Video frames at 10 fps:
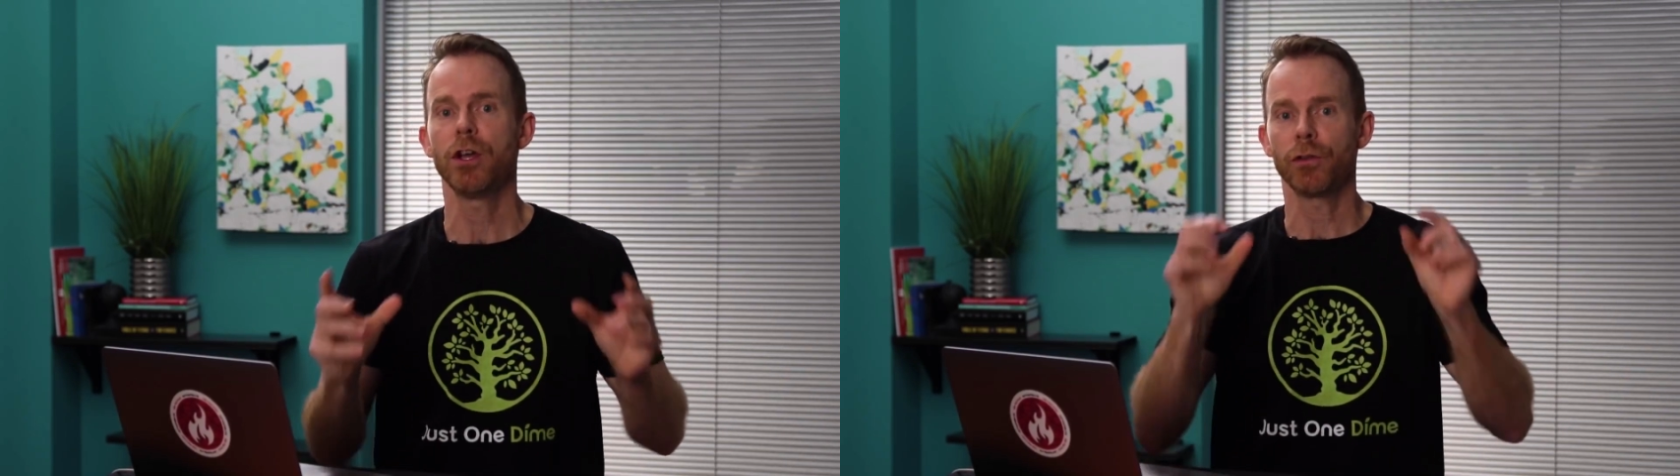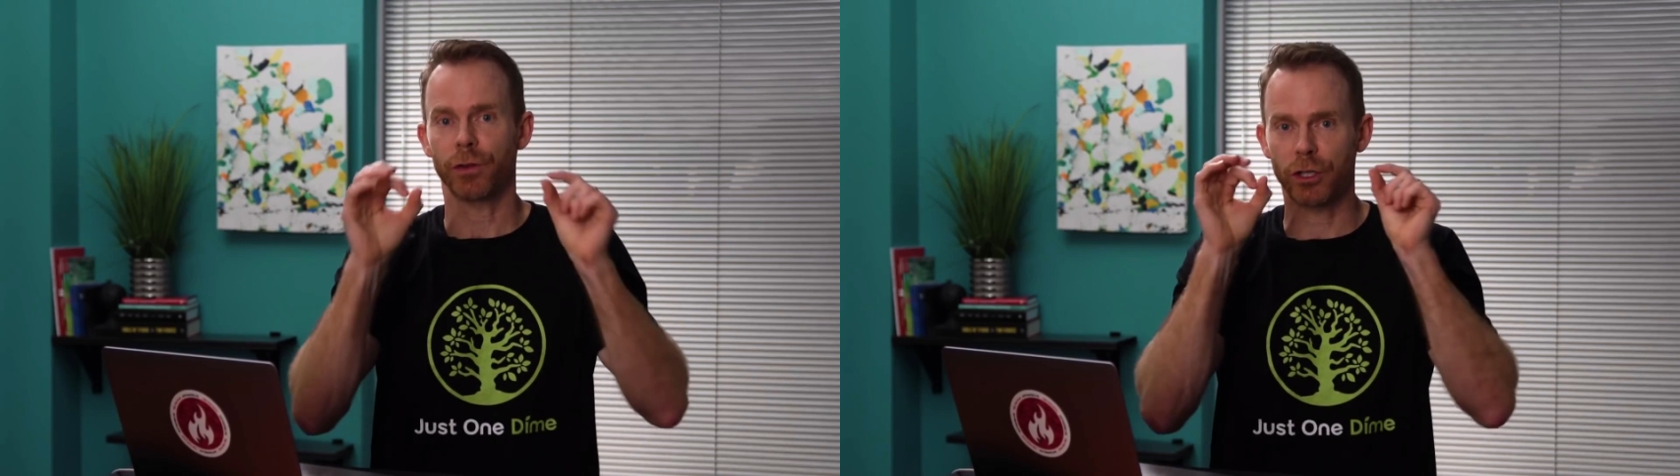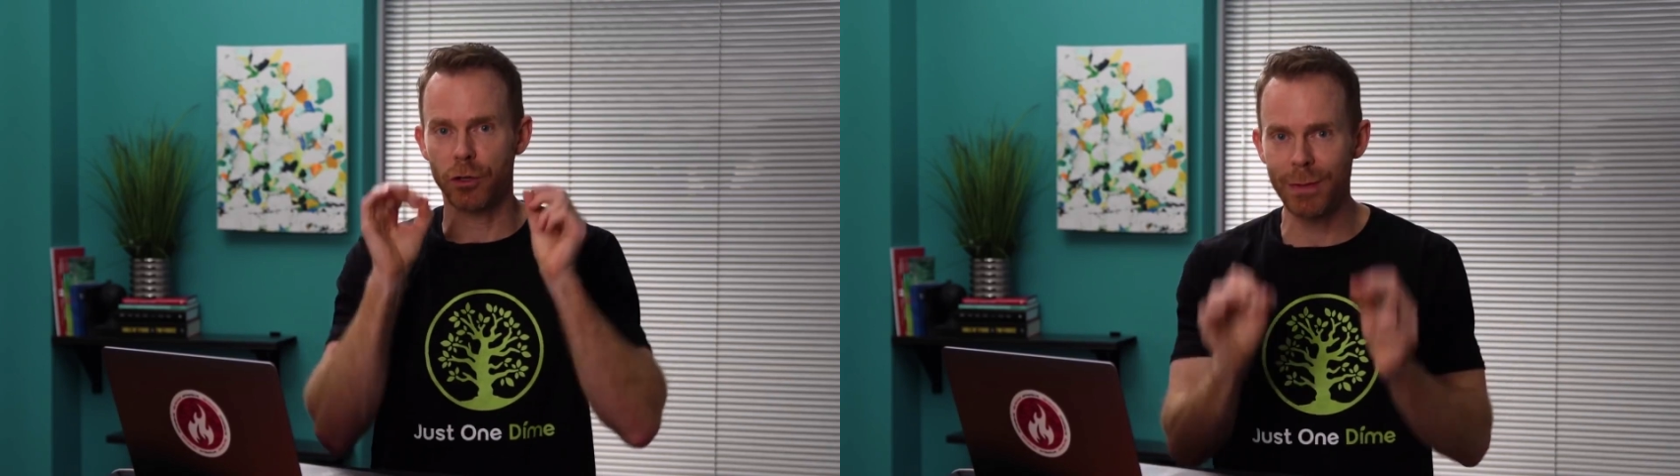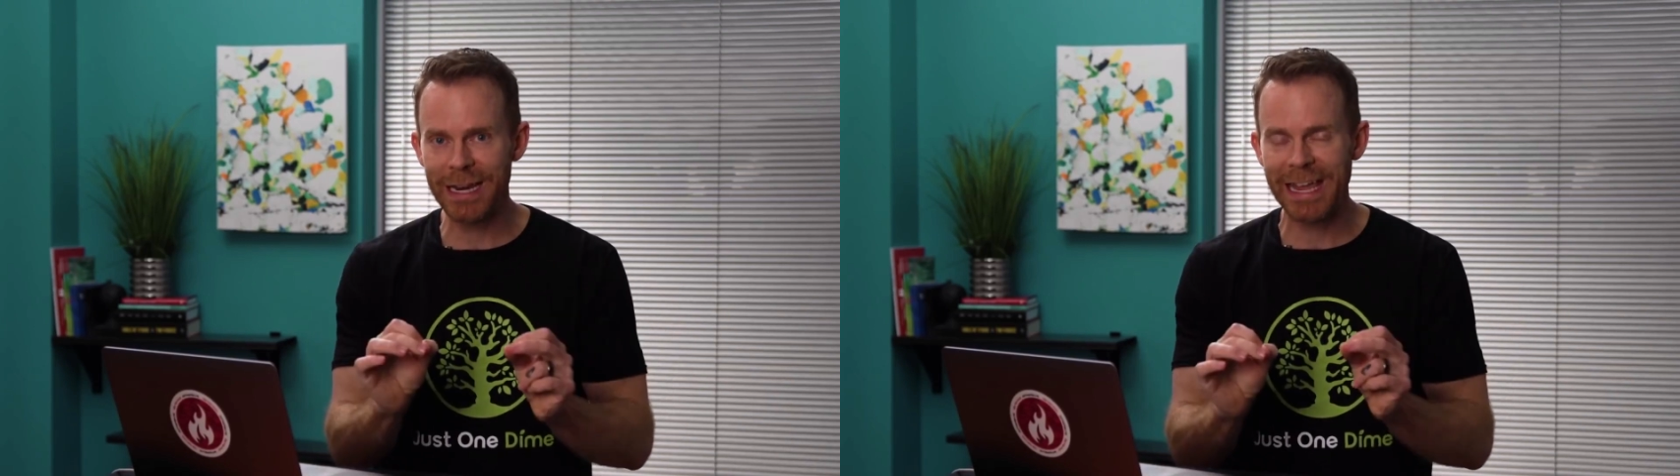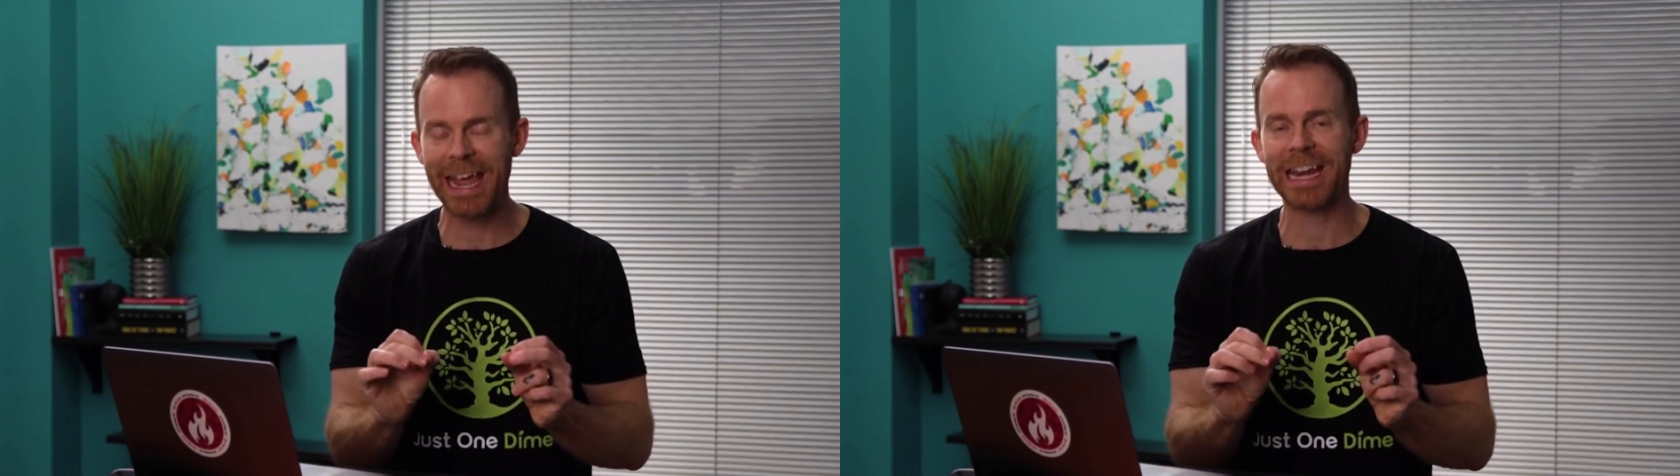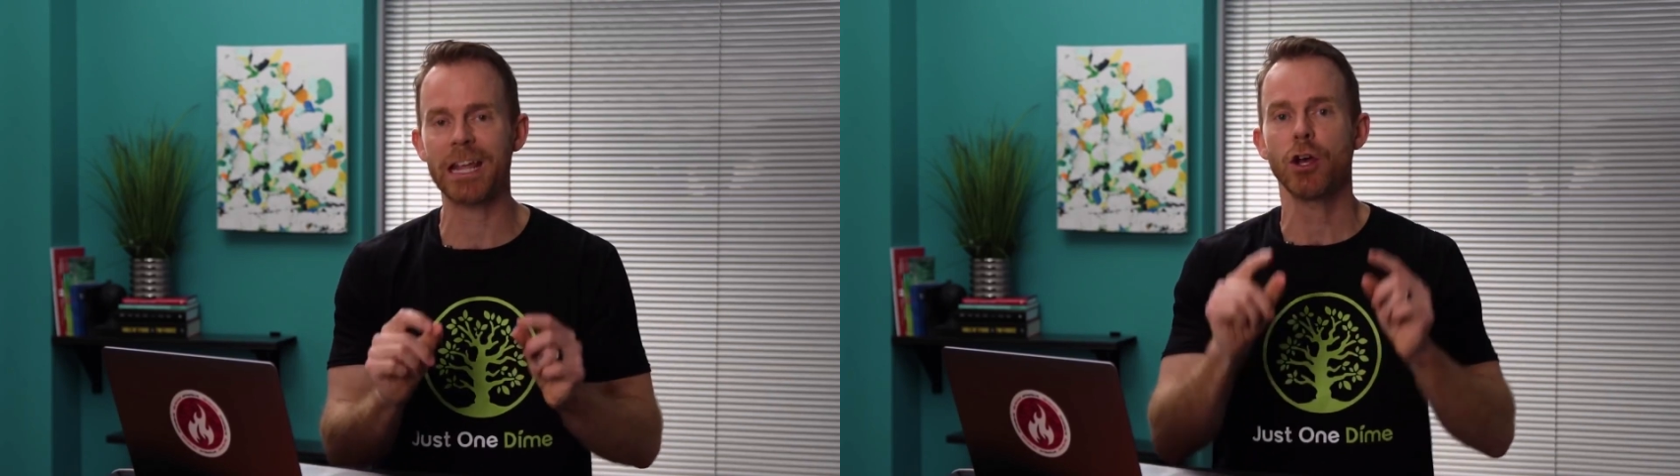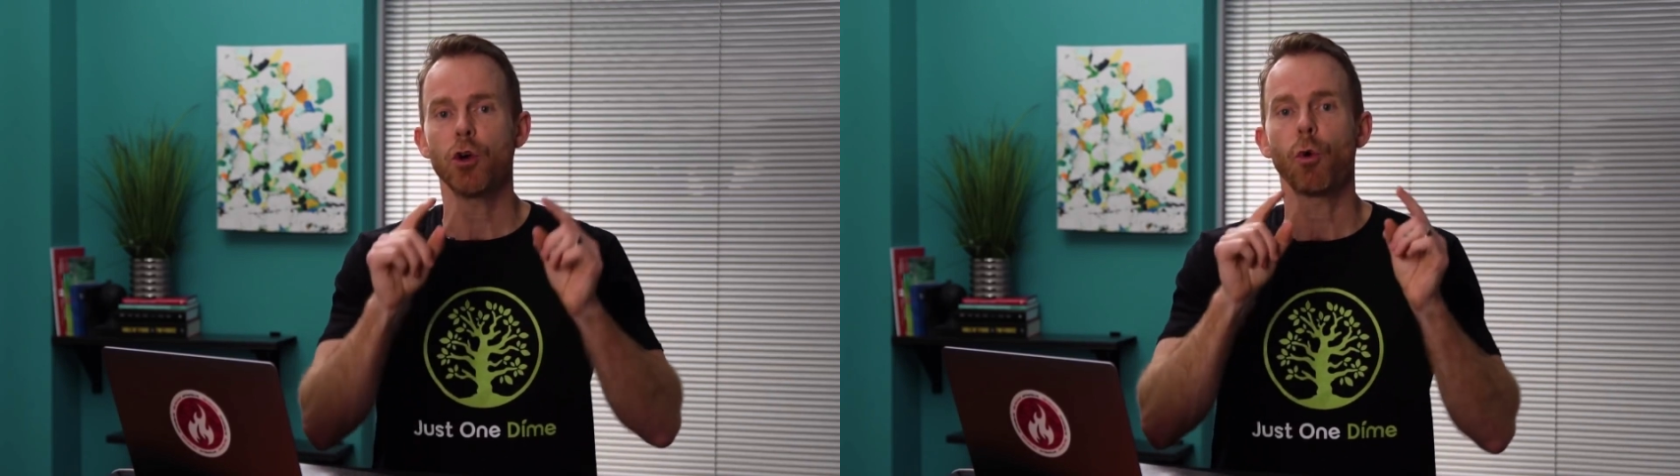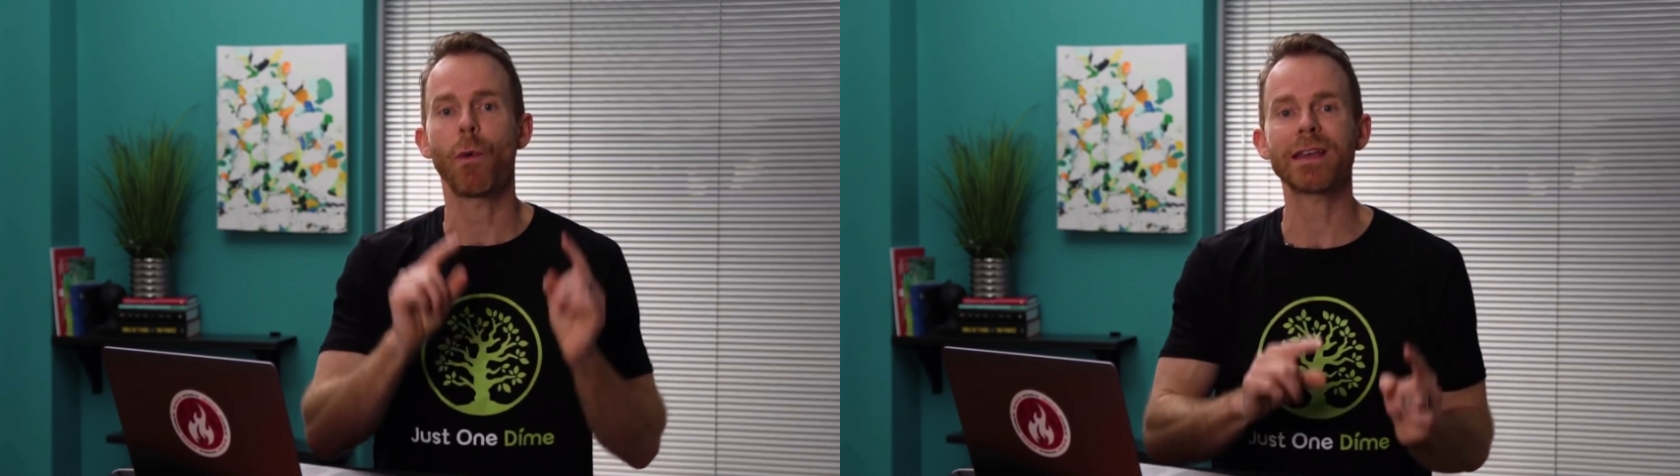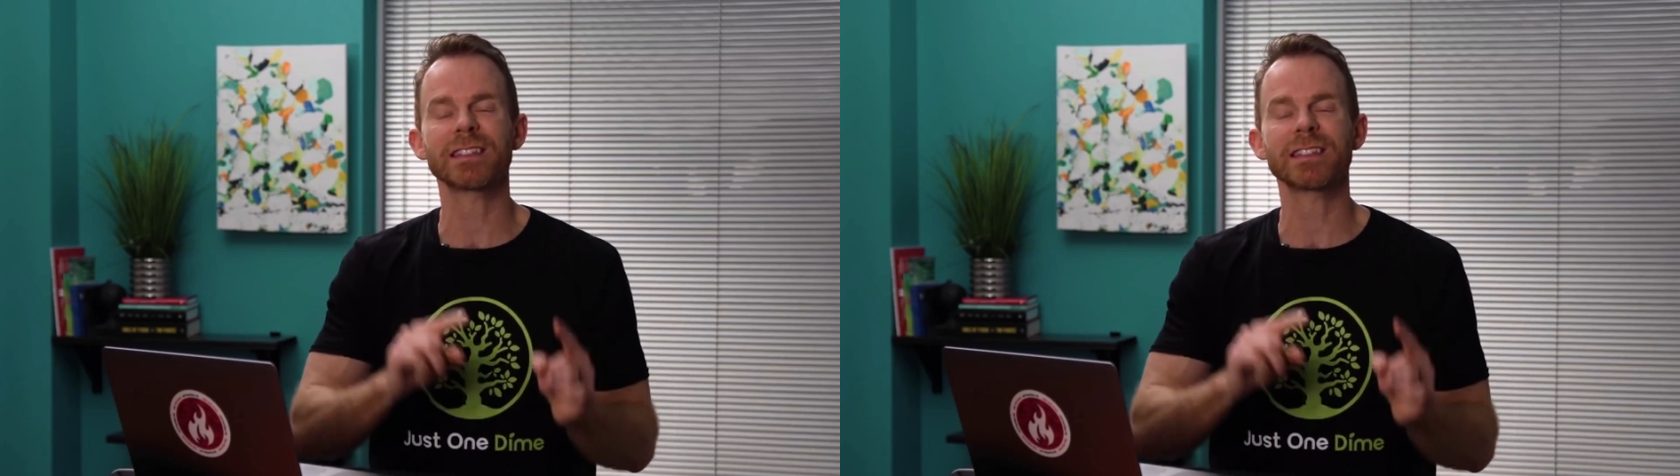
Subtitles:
for communicating with